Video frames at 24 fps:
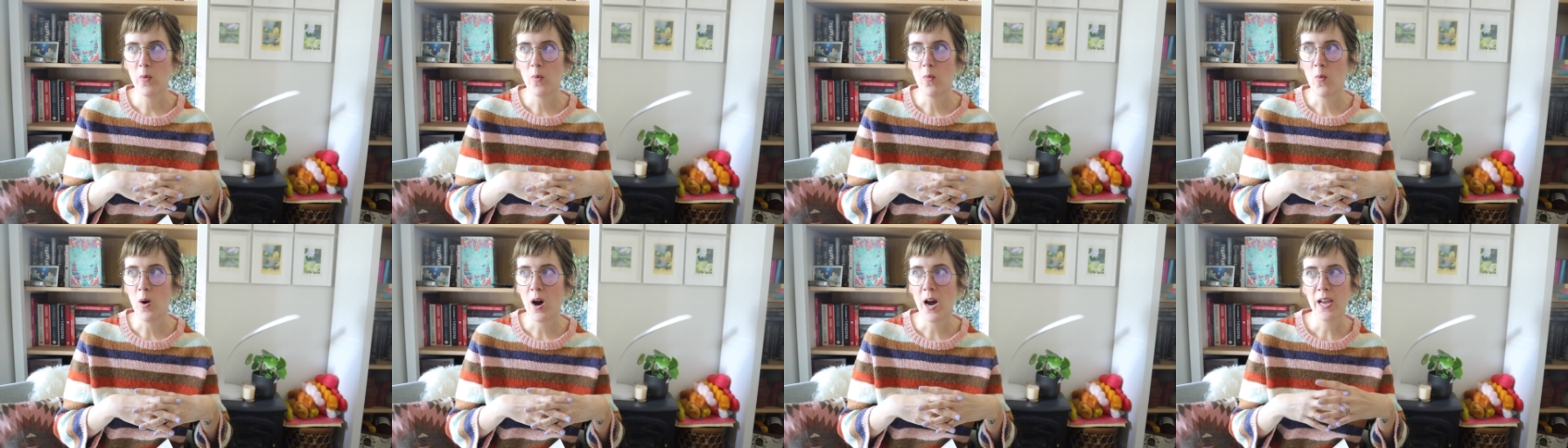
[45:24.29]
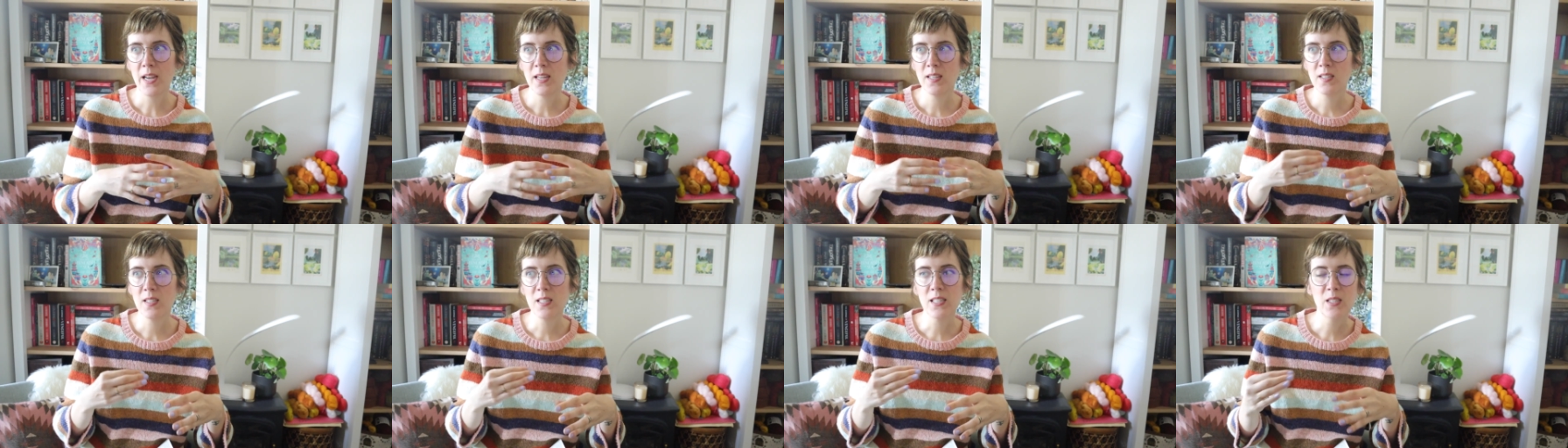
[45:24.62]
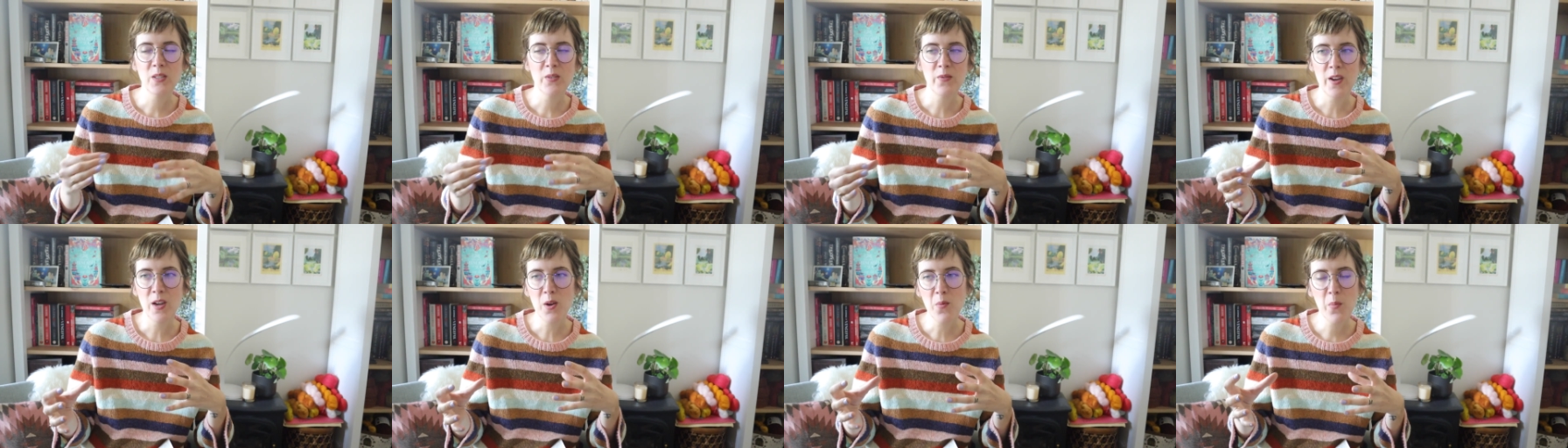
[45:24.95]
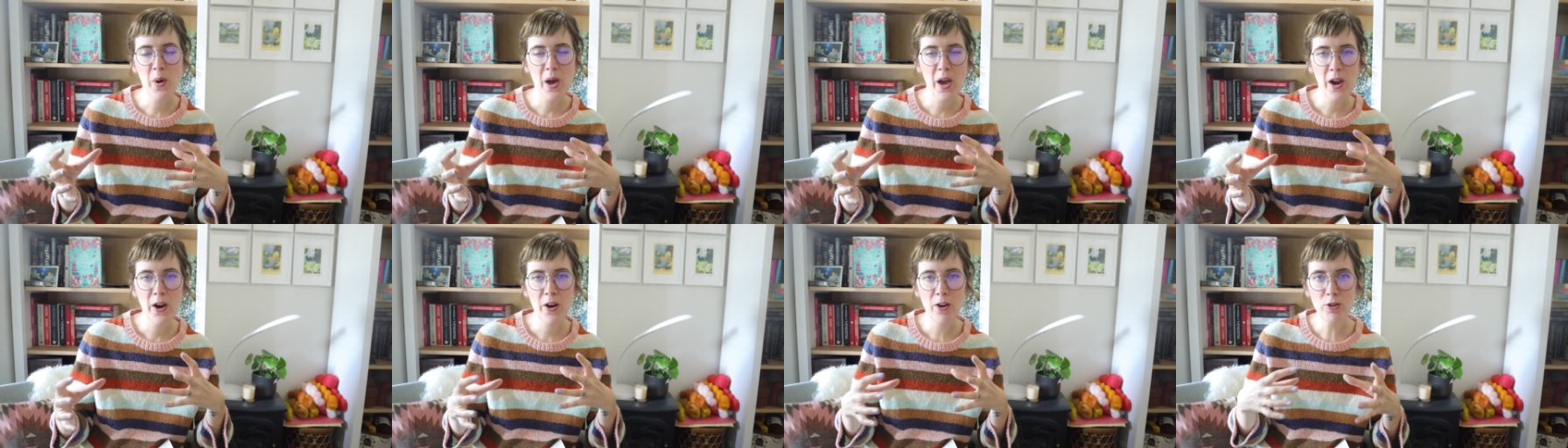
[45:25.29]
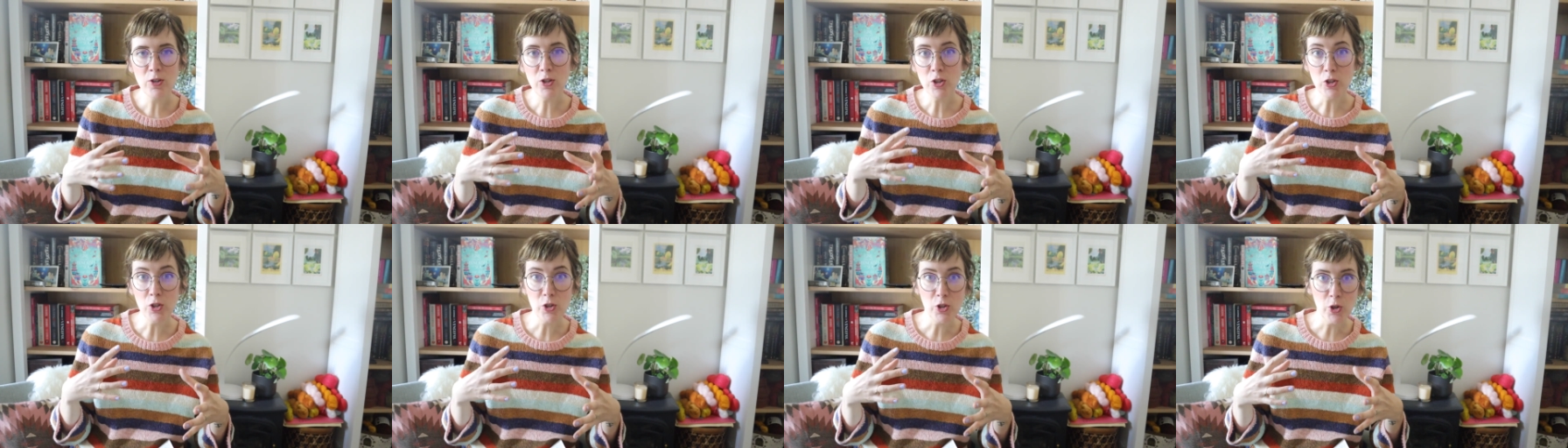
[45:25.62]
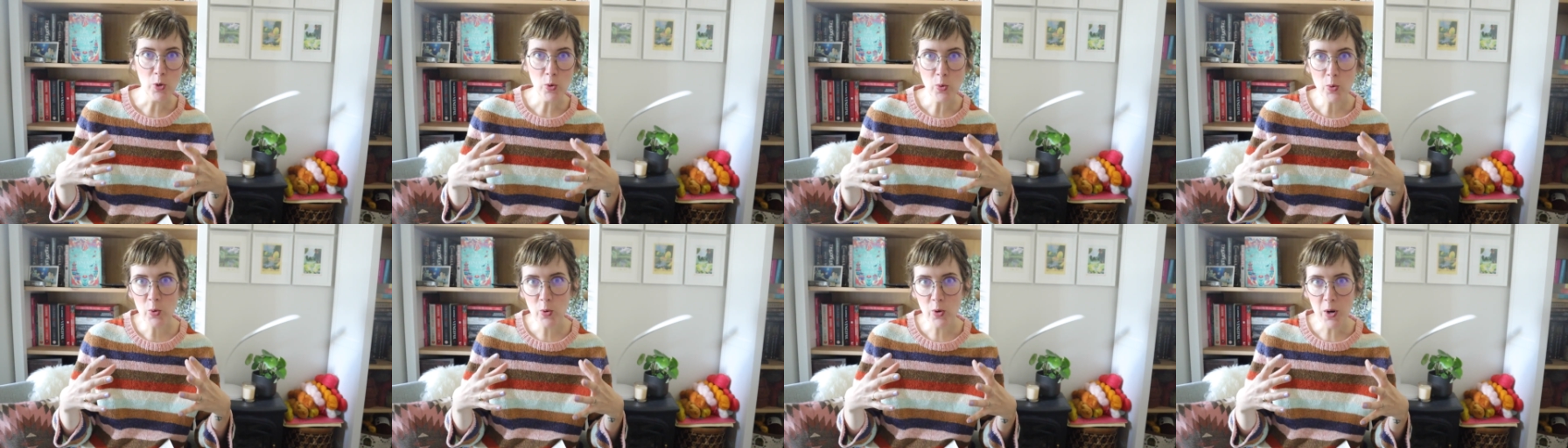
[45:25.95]
why is this vampire
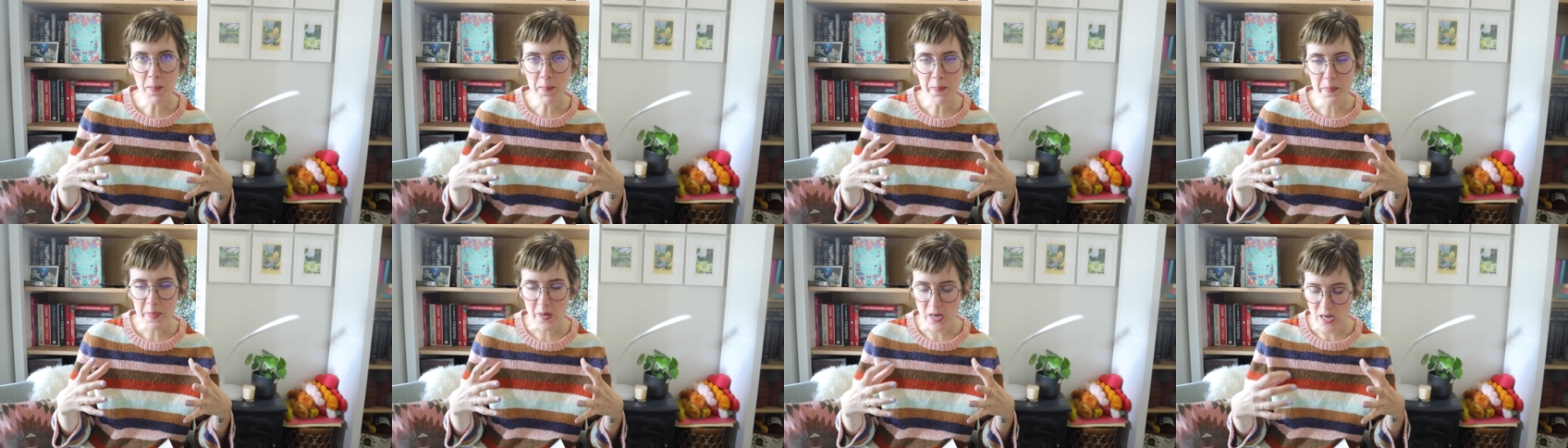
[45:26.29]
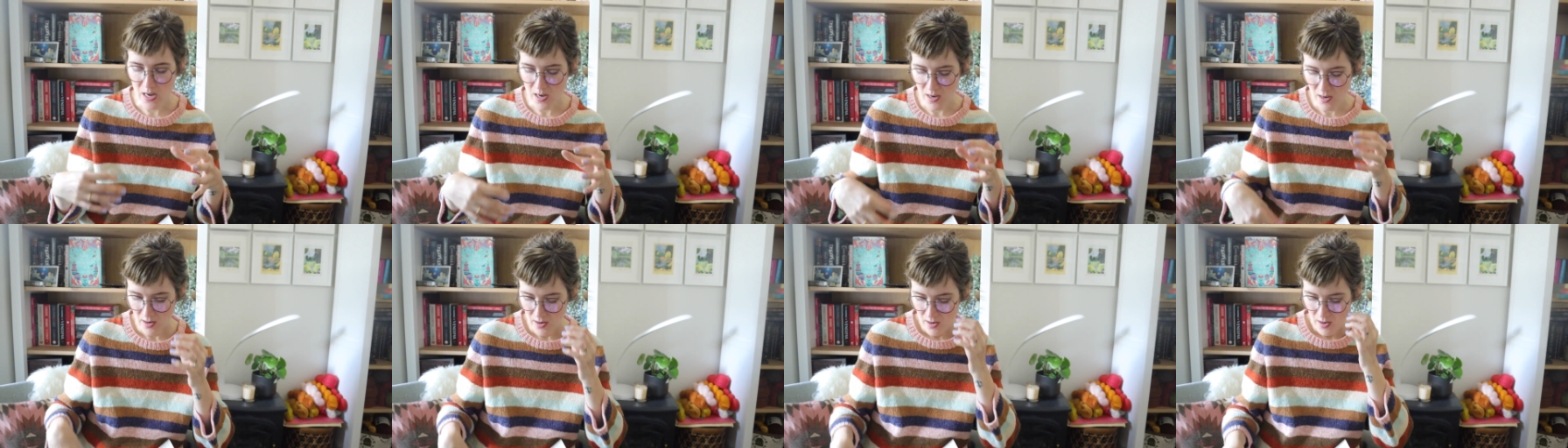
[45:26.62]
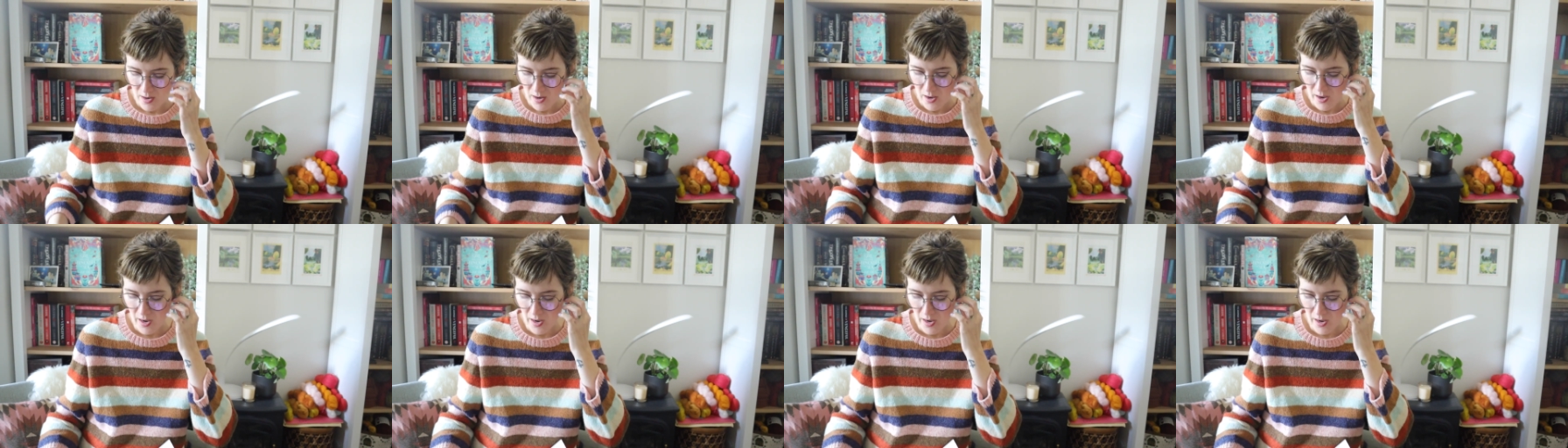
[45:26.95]
so grumpy?